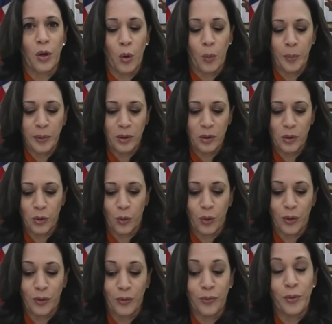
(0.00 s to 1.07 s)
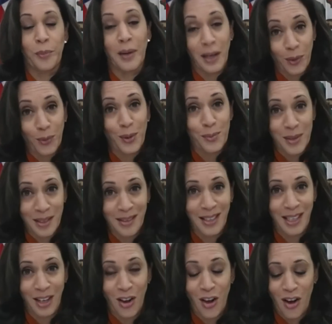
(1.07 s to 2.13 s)
opened the door for many women
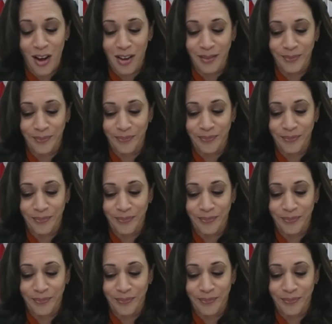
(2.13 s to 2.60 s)
in law.